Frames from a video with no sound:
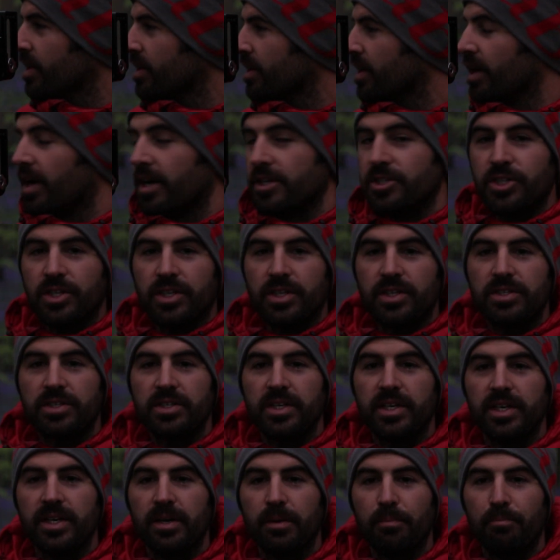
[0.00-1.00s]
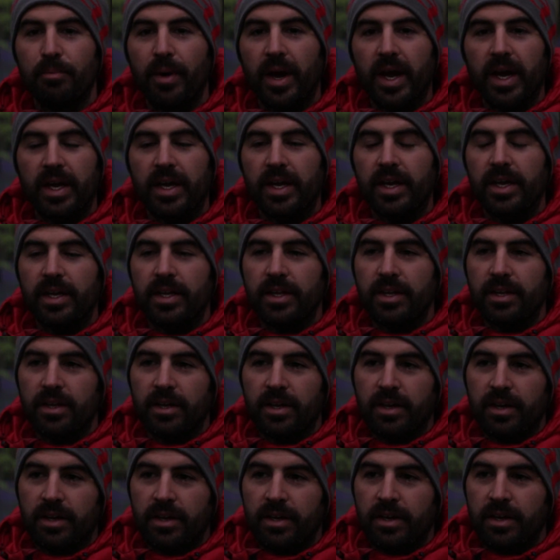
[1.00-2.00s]
As you can see, I'm back in
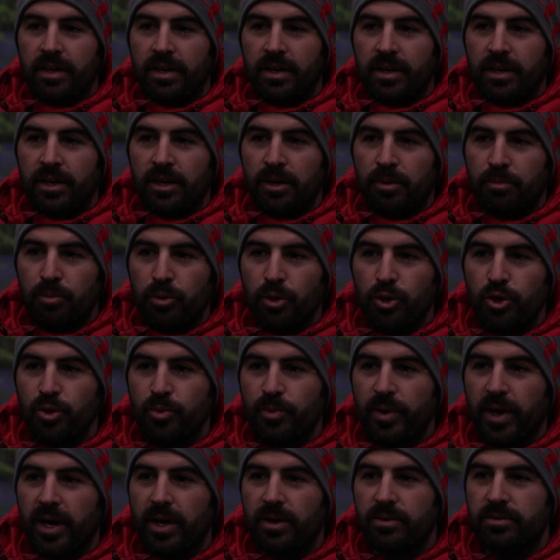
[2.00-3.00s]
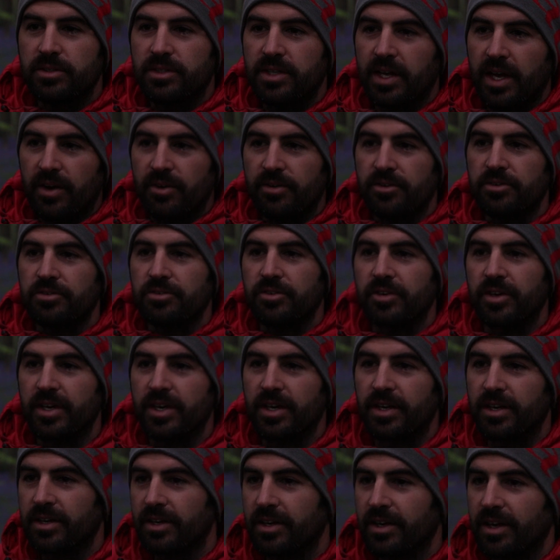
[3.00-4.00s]
Bluebell territory.